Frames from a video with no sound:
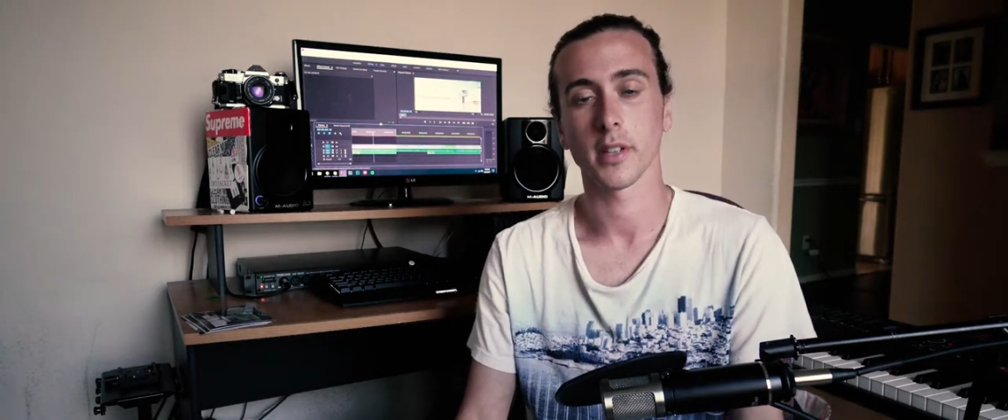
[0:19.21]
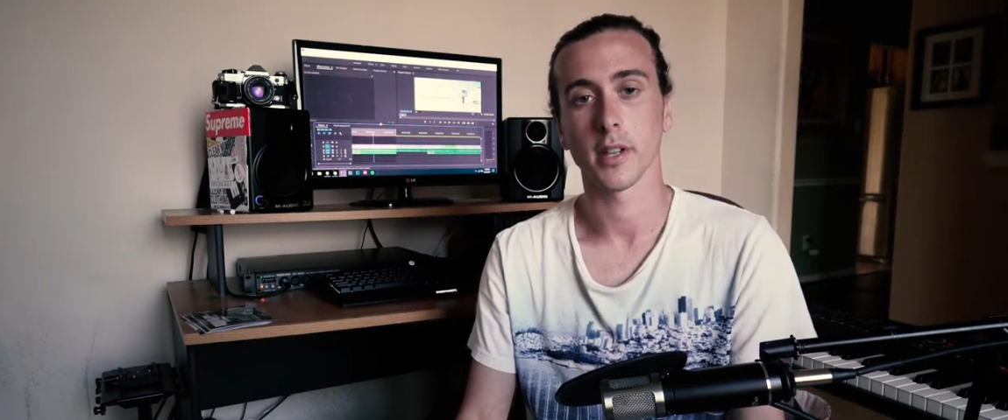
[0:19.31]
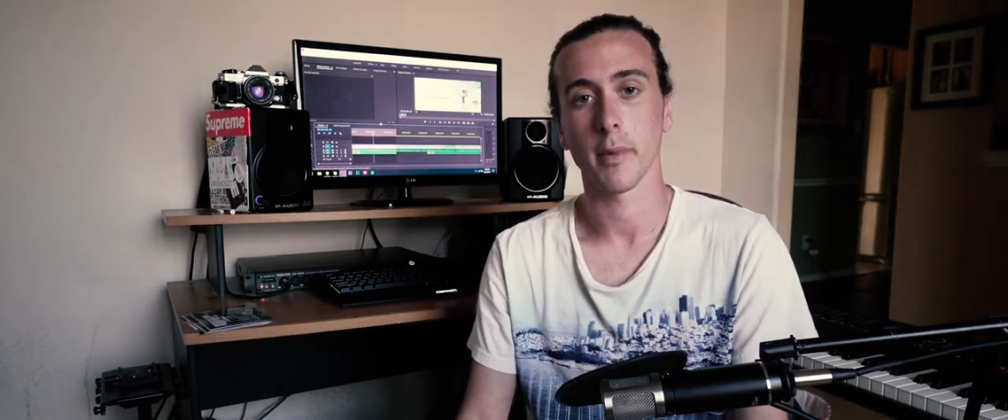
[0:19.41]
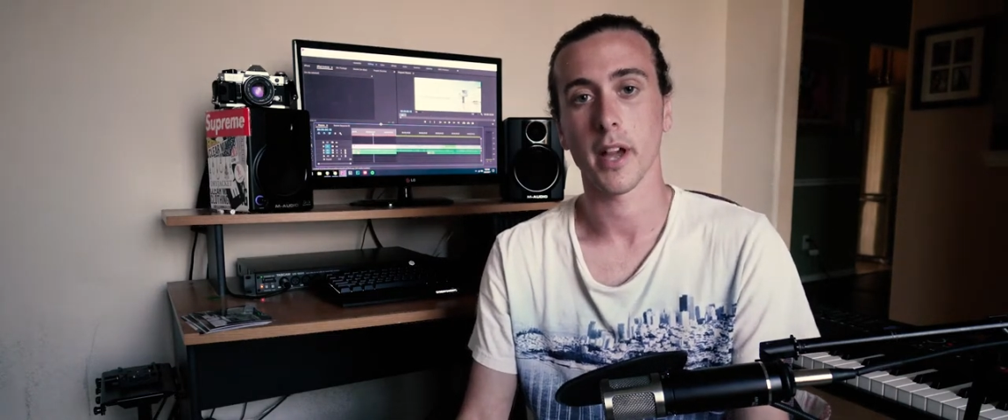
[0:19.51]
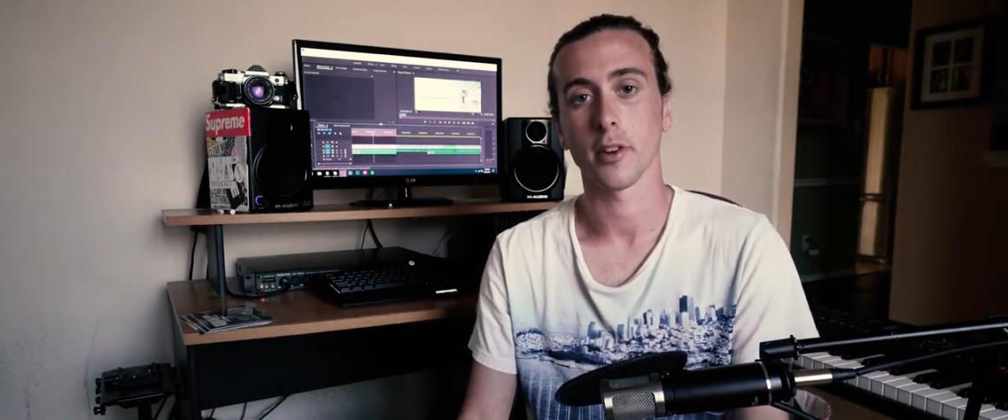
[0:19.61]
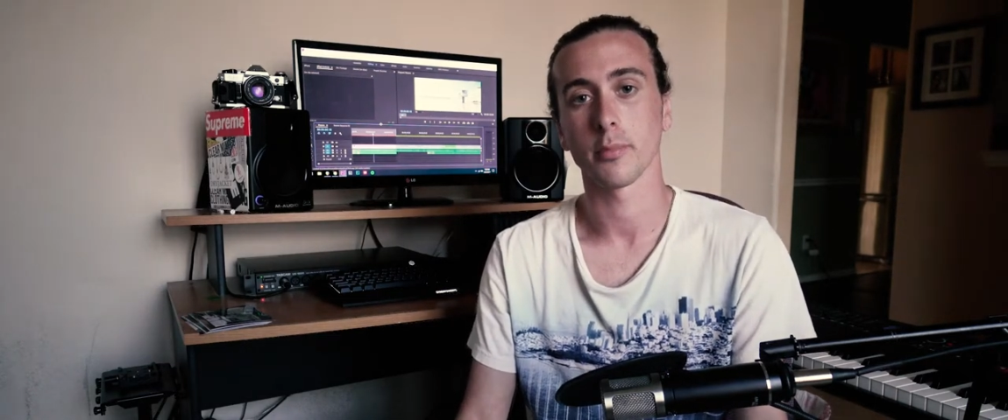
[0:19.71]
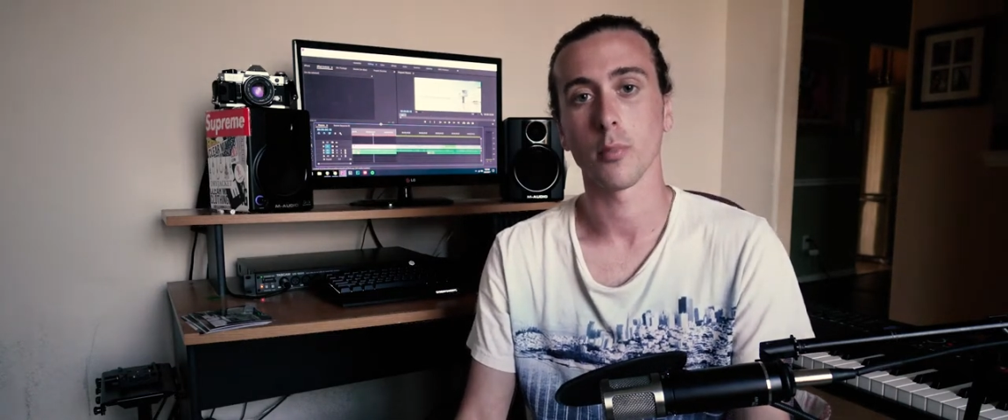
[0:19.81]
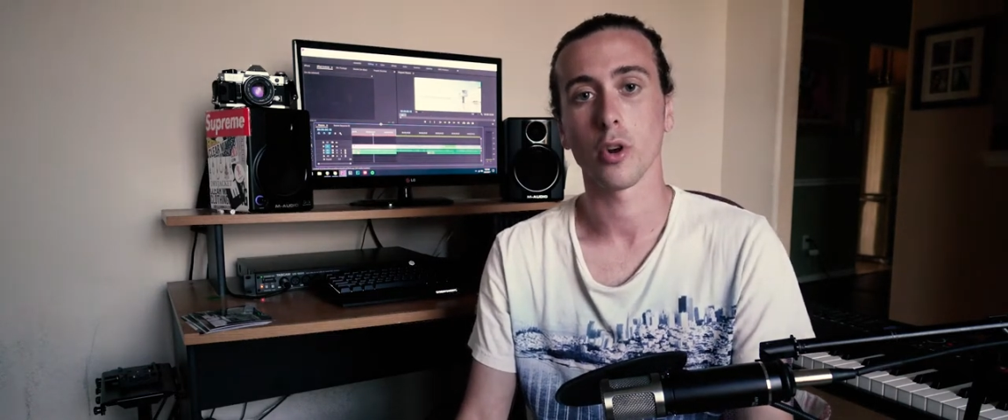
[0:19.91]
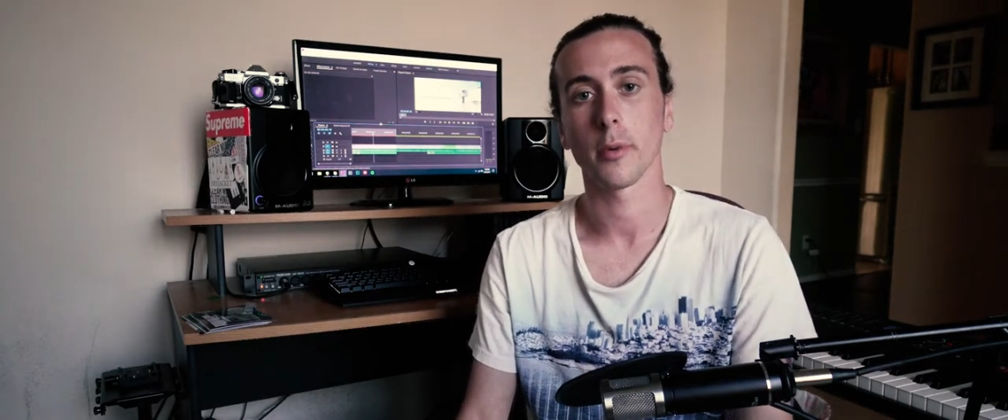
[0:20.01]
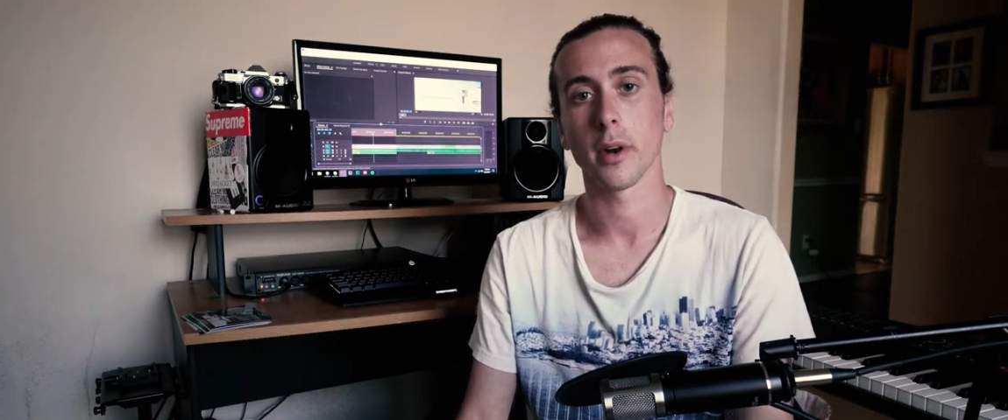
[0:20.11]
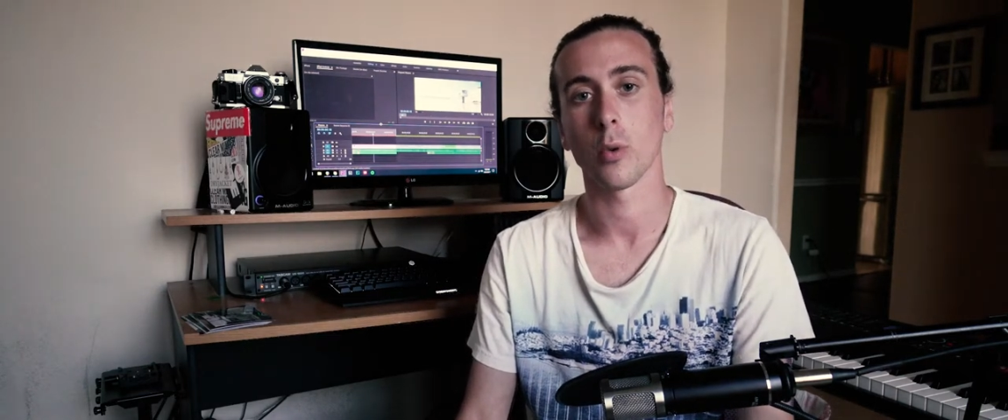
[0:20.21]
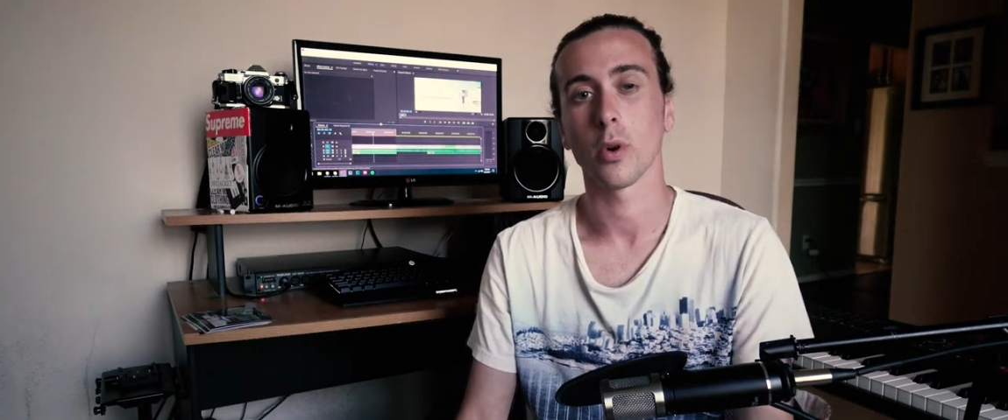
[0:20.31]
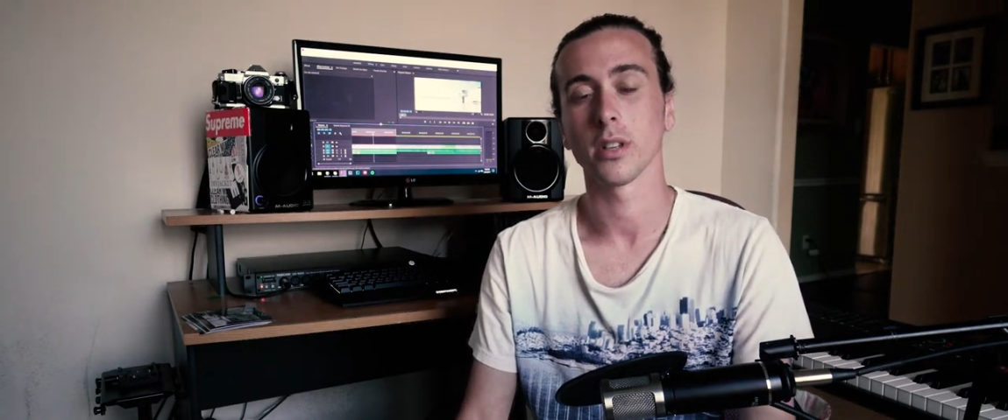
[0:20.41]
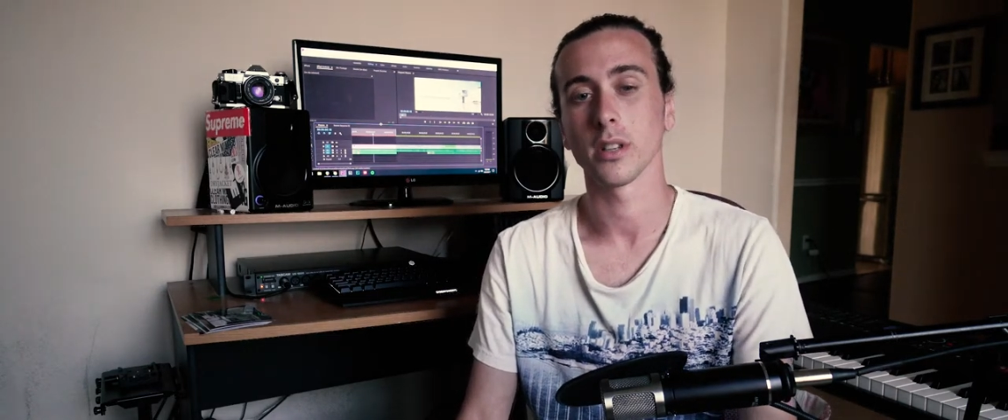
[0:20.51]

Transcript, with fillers: it matters more about what